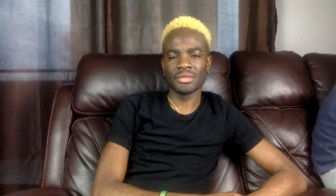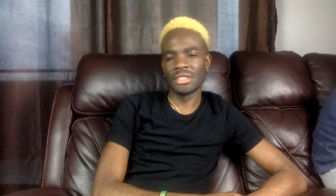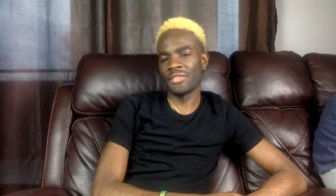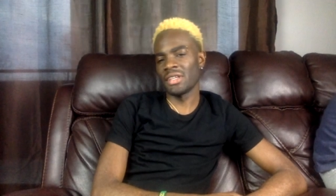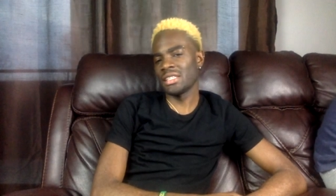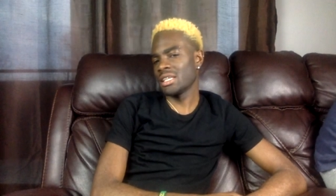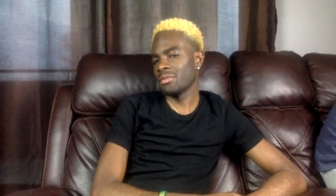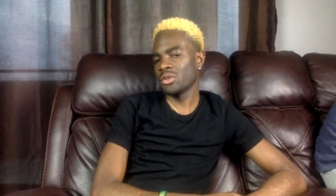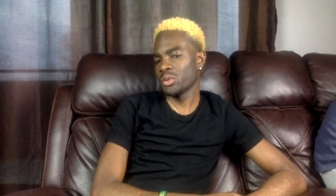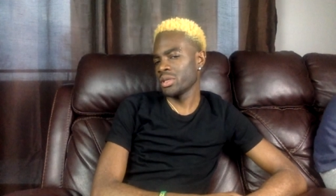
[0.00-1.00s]
If you did tell
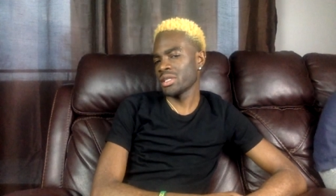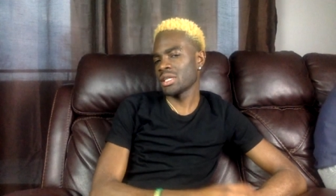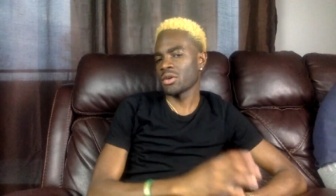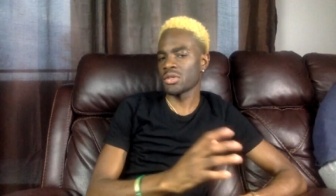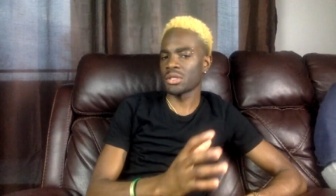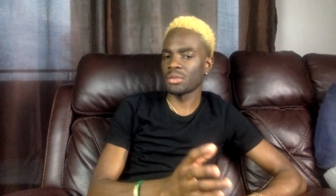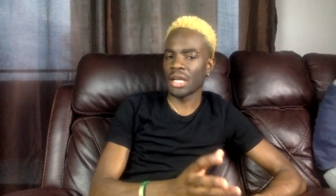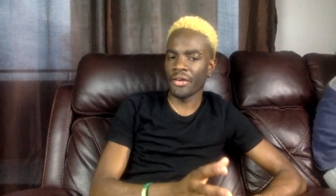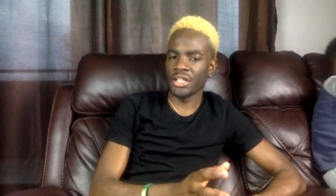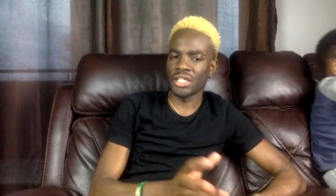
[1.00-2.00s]
me two years ago somebody
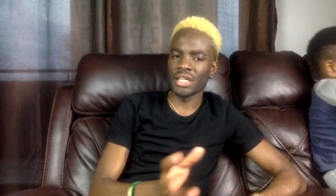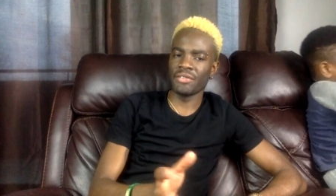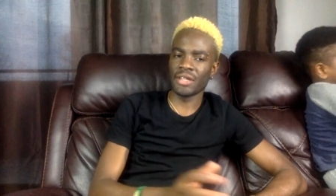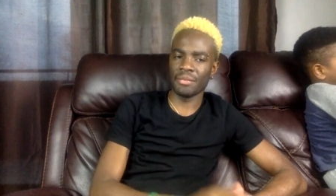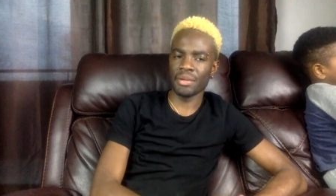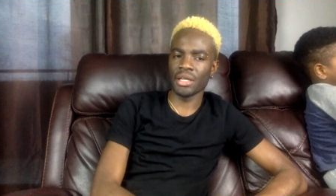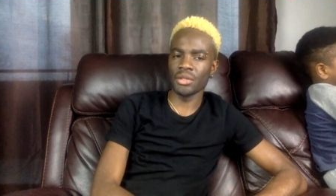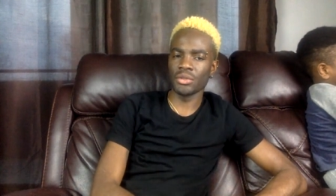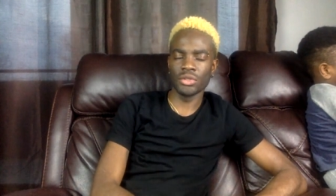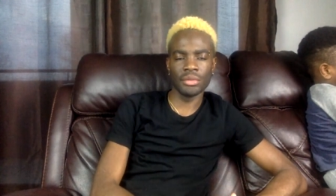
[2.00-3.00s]
reach a level up on
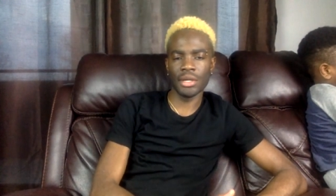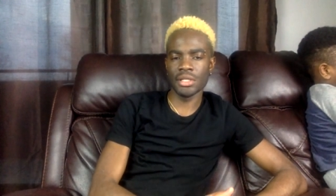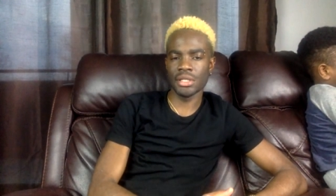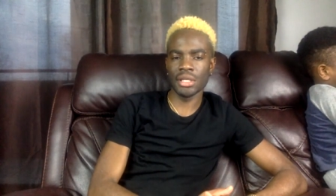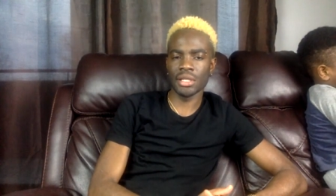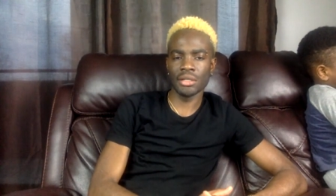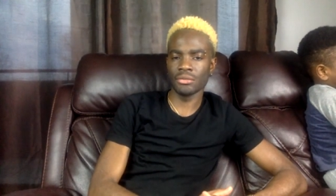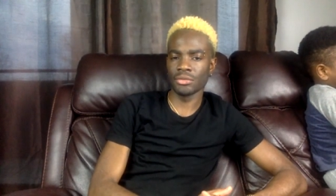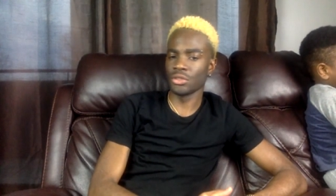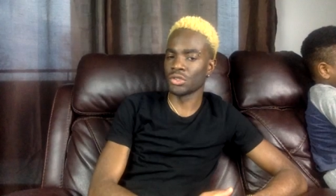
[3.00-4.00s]
YouTube, I would say
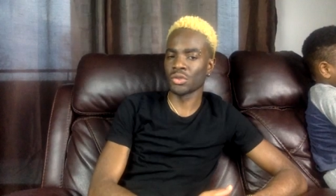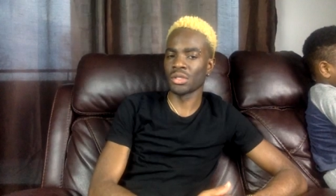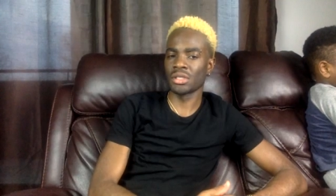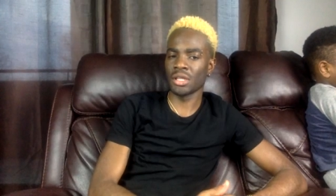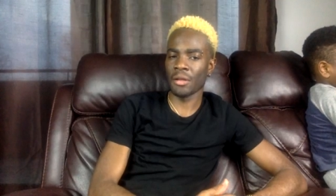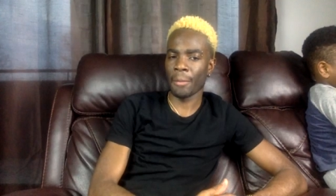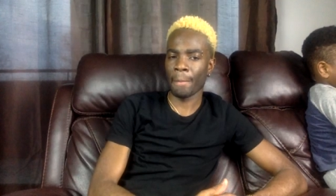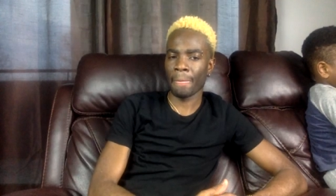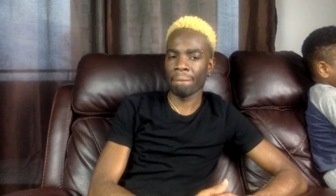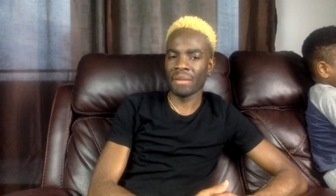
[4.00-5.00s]
joke thing.
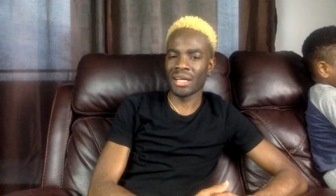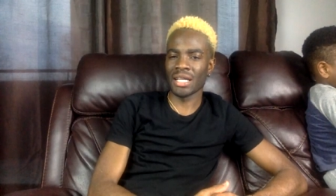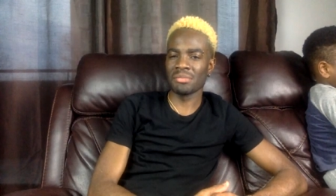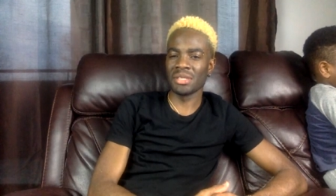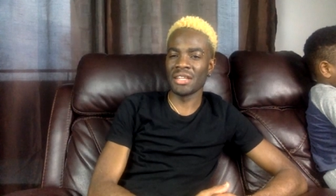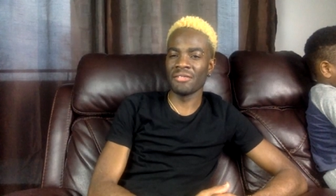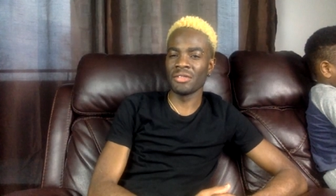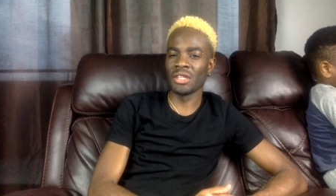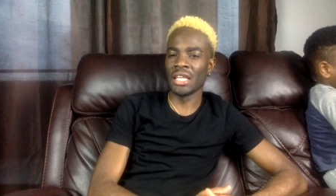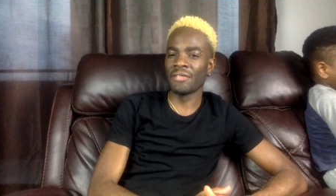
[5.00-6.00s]
Because me
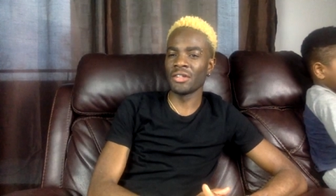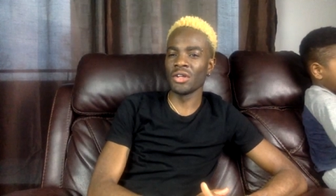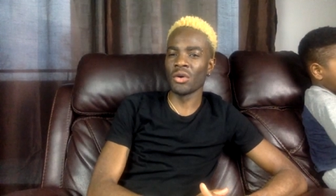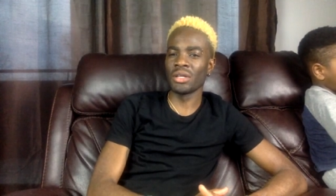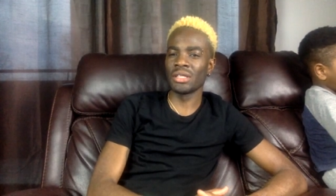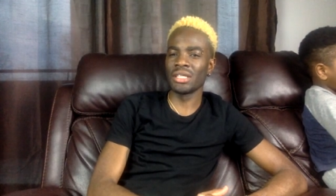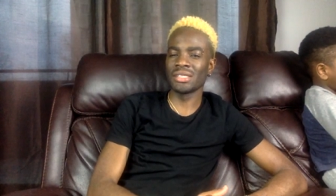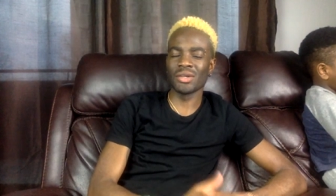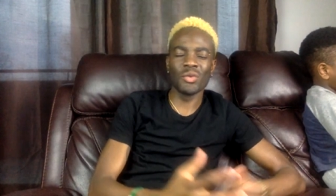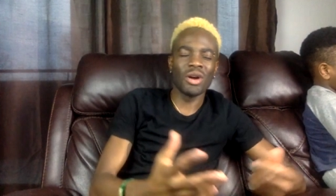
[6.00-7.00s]
even doubt the thing.
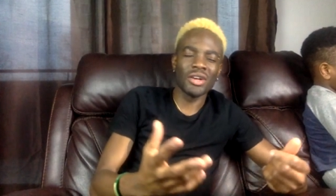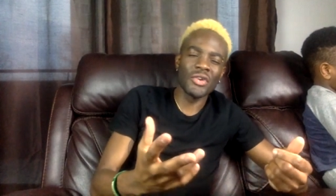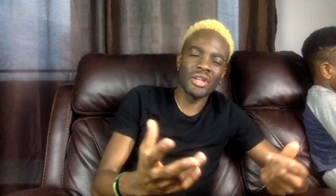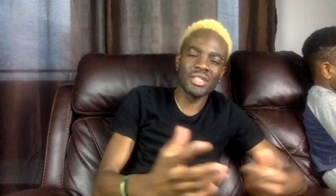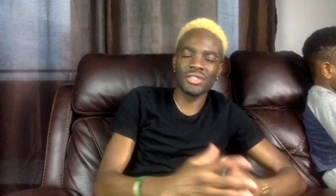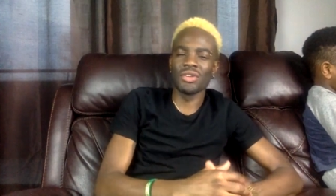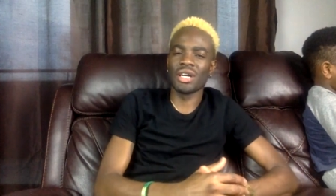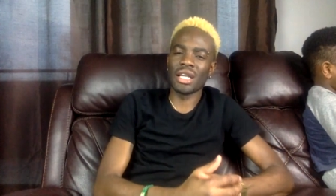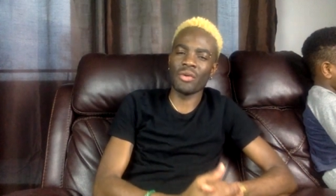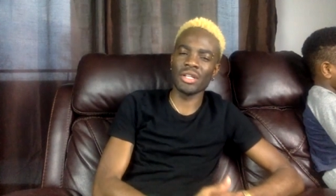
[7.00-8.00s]
Say, who are you really sit down
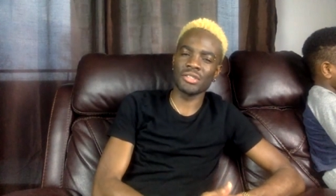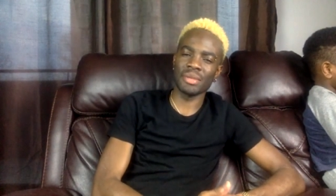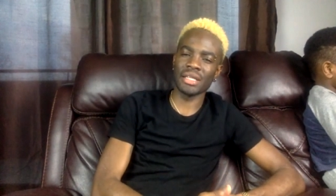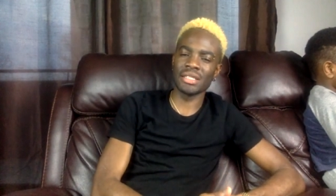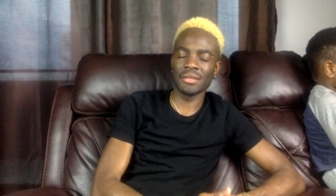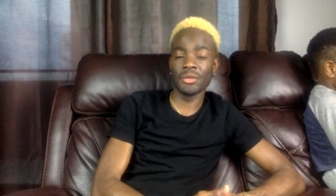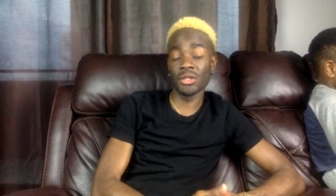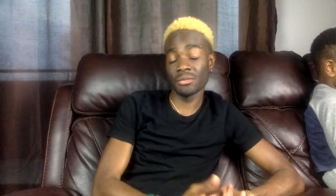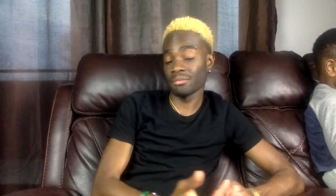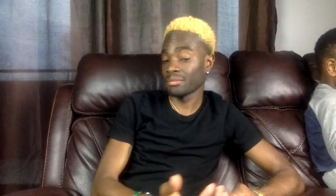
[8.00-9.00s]
and watch my thing?
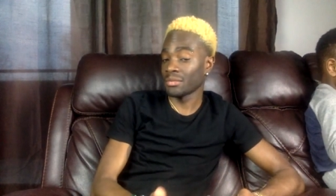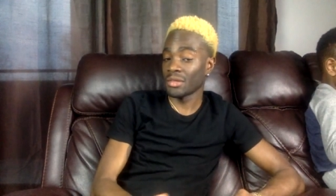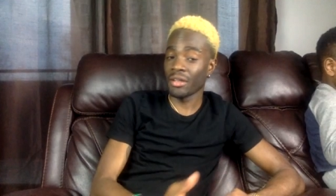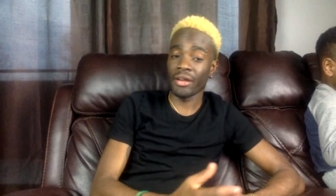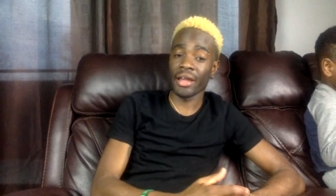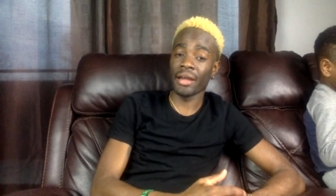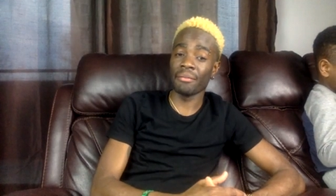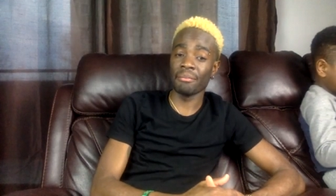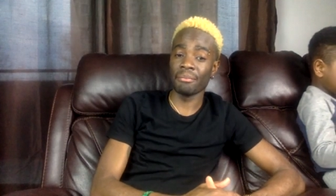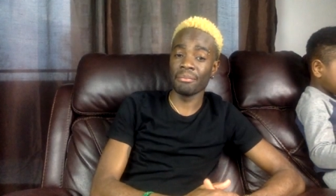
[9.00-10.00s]
But here I am.